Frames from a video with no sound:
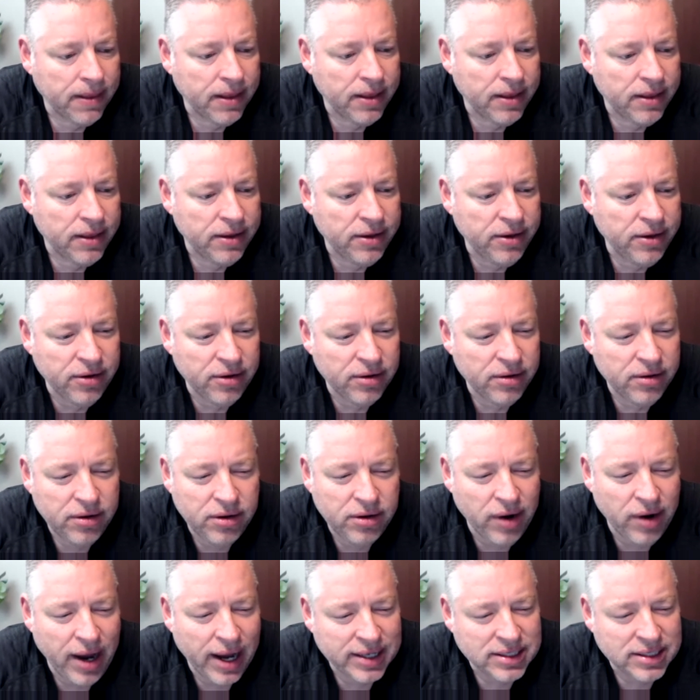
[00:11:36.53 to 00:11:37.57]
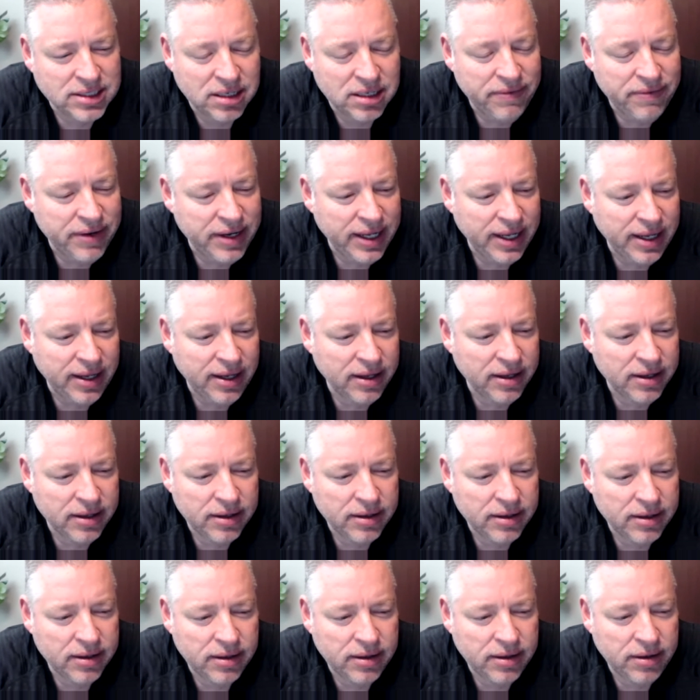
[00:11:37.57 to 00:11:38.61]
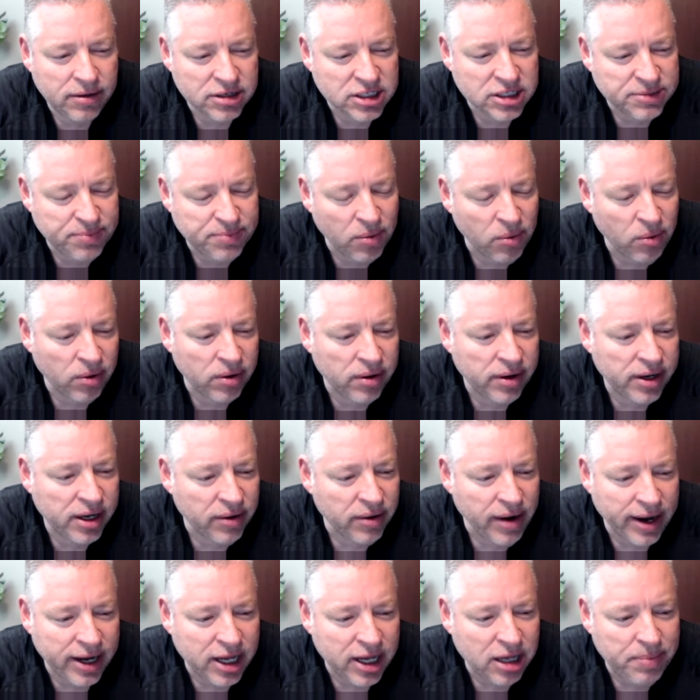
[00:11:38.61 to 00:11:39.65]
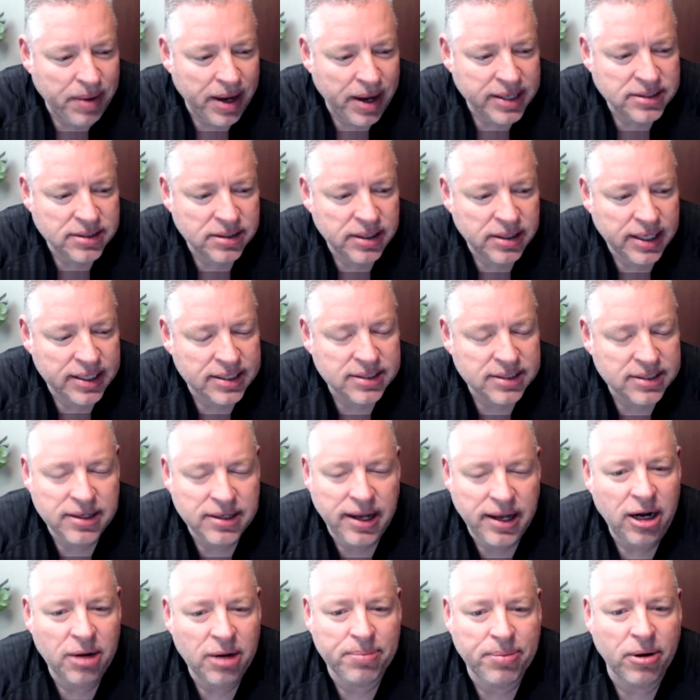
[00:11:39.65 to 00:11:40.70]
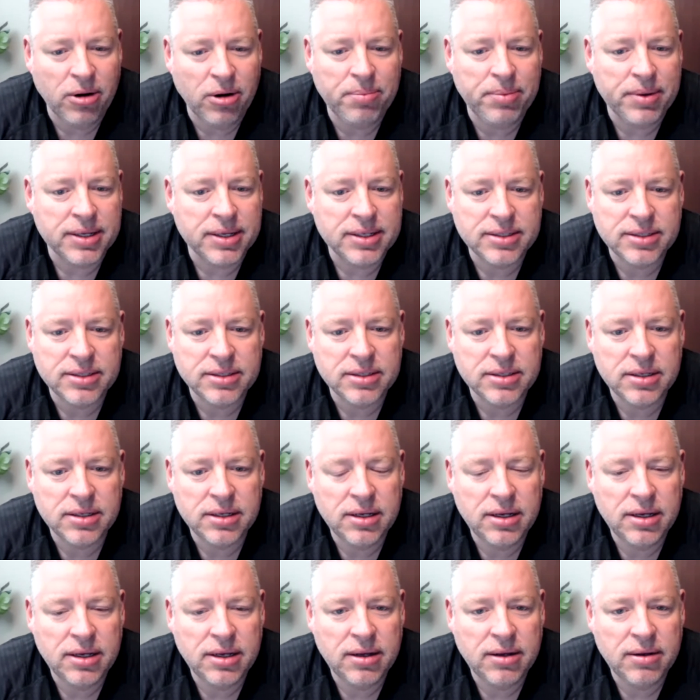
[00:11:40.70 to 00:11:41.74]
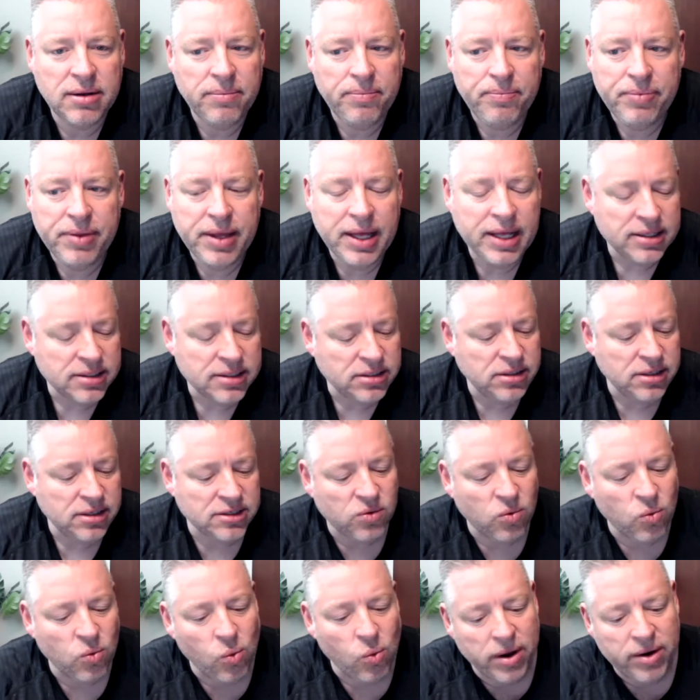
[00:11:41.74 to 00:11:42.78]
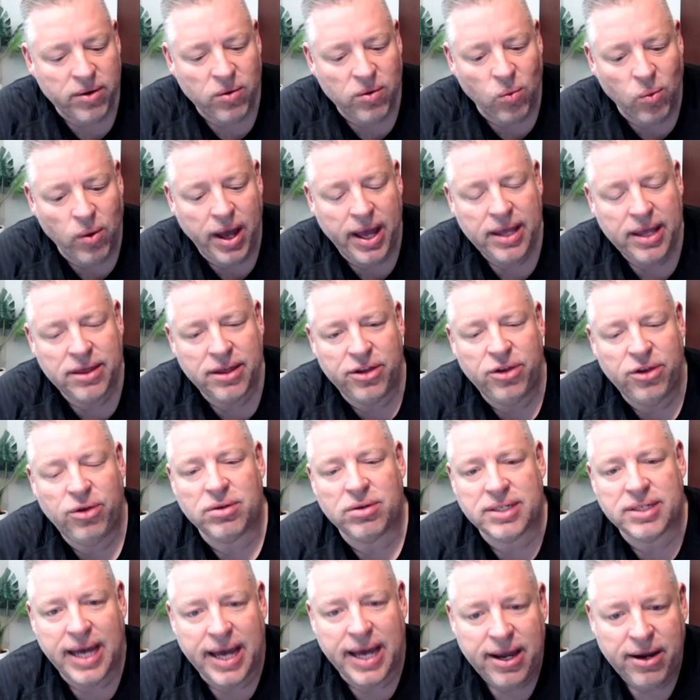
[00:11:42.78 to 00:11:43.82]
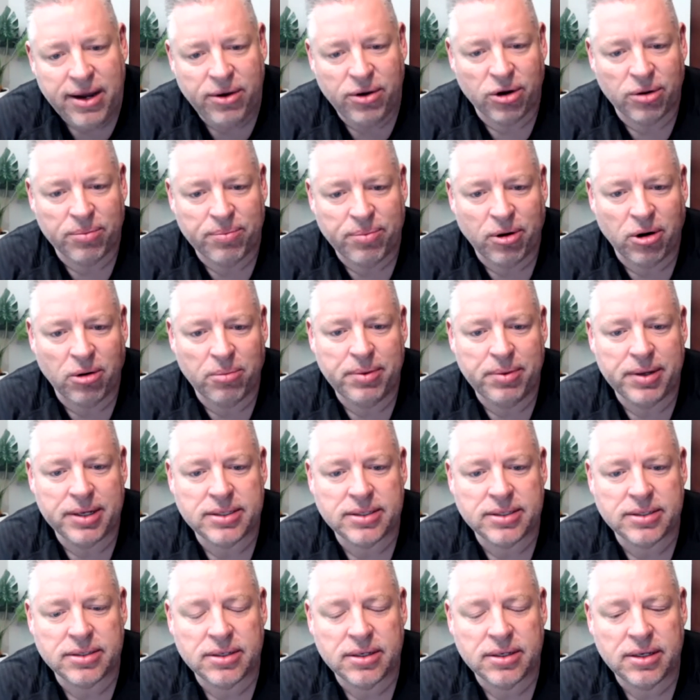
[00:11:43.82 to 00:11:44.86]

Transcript: your activity, your sport, your occupation, it's not your purpose. It's just one way that you take your purpose.